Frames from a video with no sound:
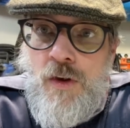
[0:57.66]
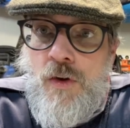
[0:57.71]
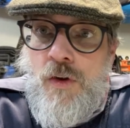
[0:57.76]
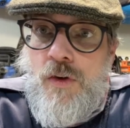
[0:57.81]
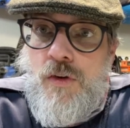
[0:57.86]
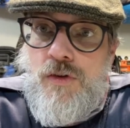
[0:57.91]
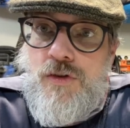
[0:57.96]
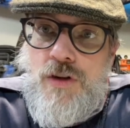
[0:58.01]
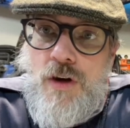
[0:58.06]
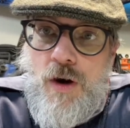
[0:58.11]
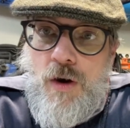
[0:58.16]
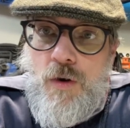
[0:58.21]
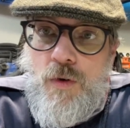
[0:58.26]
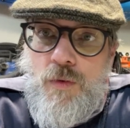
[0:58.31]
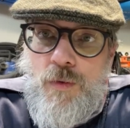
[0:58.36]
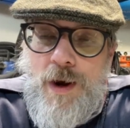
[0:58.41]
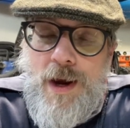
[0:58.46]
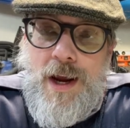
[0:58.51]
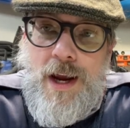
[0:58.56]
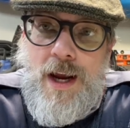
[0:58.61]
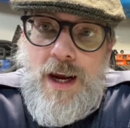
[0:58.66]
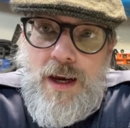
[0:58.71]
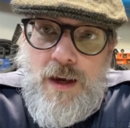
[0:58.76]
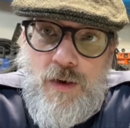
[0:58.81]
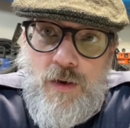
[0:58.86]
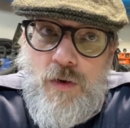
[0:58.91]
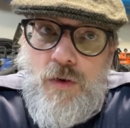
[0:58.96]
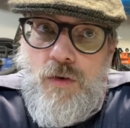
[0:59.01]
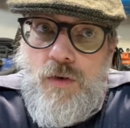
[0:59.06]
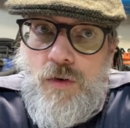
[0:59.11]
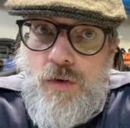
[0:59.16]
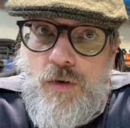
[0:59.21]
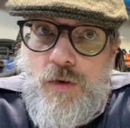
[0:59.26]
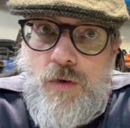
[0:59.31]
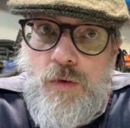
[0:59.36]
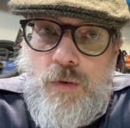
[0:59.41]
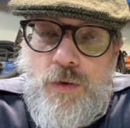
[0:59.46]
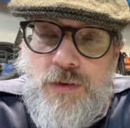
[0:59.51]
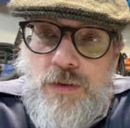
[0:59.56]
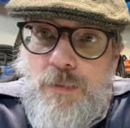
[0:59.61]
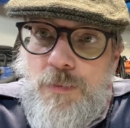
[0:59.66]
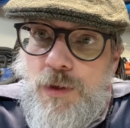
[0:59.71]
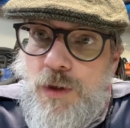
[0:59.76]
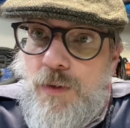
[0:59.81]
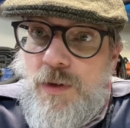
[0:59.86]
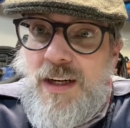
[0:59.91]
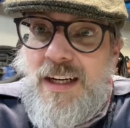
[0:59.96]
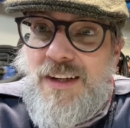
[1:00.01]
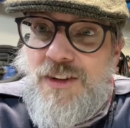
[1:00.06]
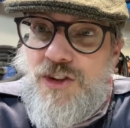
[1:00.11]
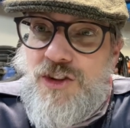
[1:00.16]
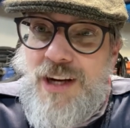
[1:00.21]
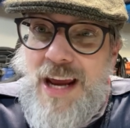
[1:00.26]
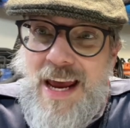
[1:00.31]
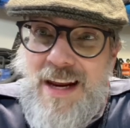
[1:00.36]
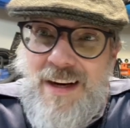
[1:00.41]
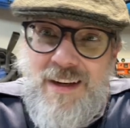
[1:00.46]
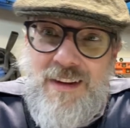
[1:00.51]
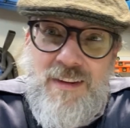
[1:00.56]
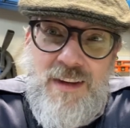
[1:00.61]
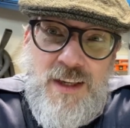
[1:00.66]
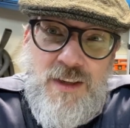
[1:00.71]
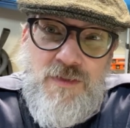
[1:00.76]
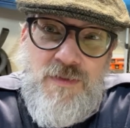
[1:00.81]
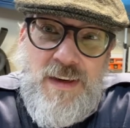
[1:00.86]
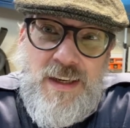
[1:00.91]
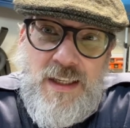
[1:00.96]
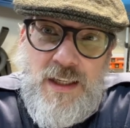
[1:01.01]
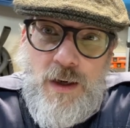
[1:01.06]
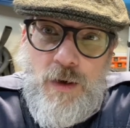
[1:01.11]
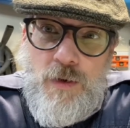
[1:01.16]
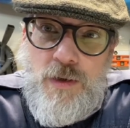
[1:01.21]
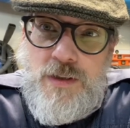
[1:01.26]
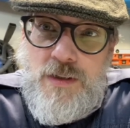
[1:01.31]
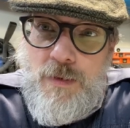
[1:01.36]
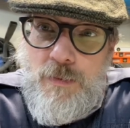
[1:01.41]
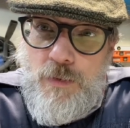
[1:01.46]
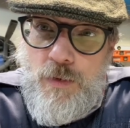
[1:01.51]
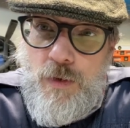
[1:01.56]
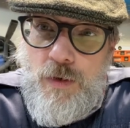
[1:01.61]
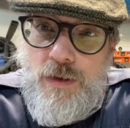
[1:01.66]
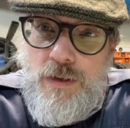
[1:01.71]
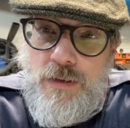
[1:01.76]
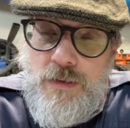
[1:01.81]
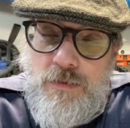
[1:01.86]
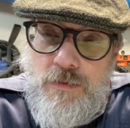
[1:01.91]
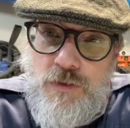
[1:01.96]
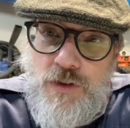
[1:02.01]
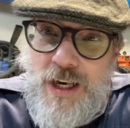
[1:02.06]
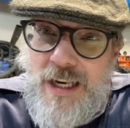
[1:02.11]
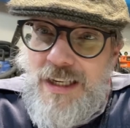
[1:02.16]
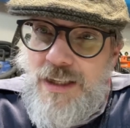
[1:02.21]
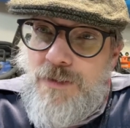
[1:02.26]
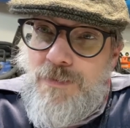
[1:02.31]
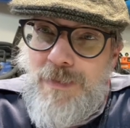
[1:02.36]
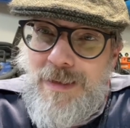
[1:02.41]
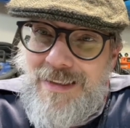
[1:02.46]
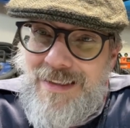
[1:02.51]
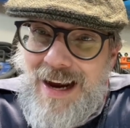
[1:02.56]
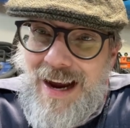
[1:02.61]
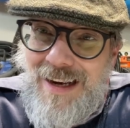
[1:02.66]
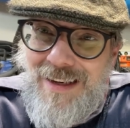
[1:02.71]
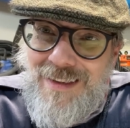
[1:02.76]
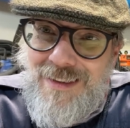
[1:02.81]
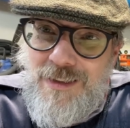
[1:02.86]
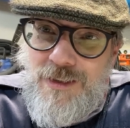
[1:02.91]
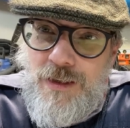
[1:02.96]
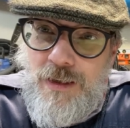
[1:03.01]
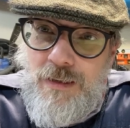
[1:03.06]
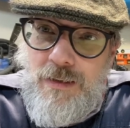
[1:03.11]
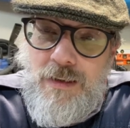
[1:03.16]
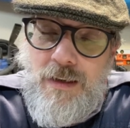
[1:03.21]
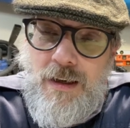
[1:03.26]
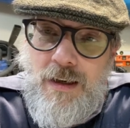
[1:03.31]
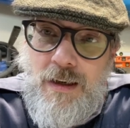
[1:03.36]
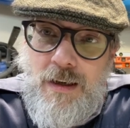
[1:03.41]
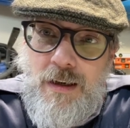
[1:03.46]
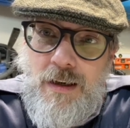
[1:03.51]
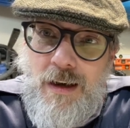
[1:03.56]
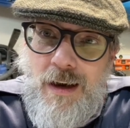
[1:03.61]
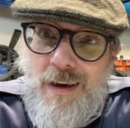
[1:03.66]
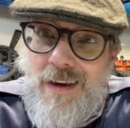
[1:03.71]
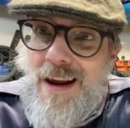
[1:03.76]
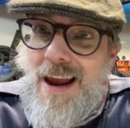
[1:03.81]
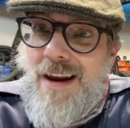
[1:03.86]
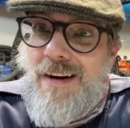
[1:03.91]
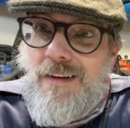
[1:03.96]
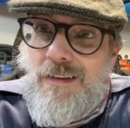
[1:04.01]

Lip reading: So what I'm doing instead in this video is I'm going to change my tyres again,